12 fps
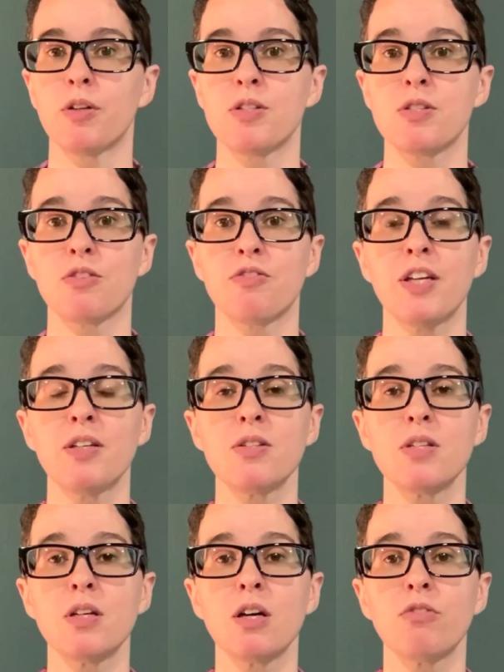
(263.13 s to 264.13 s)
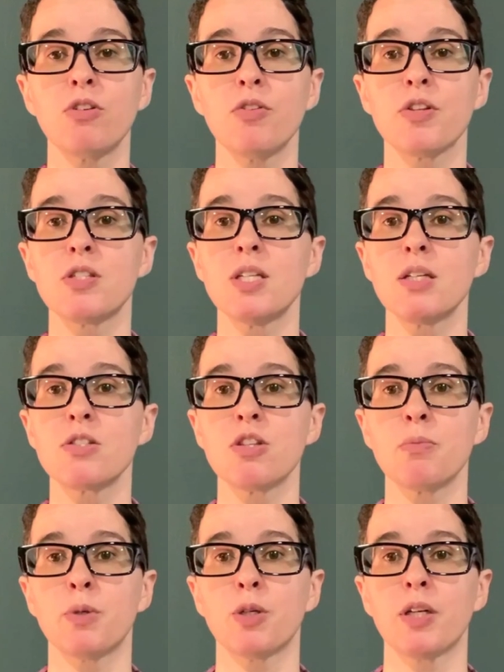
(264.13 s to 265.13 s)
This is a fantasy novel, the
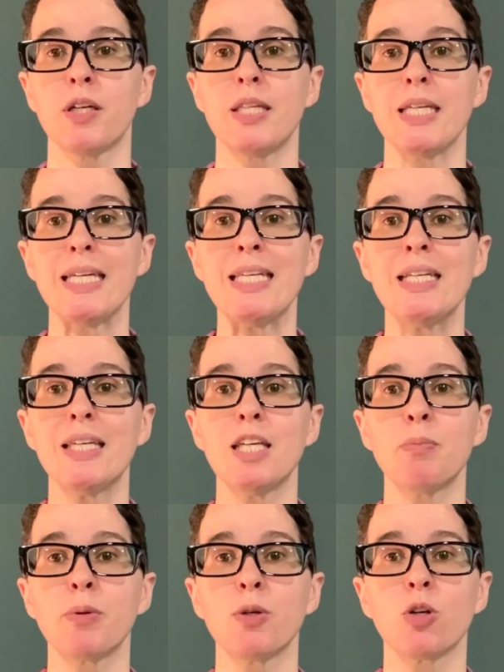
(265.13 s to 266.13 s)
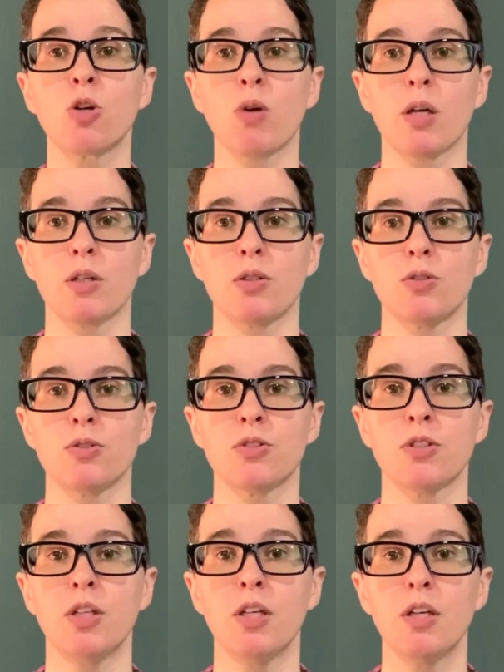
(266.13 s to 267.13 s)
sixth book in the Innkeeper Chronicles.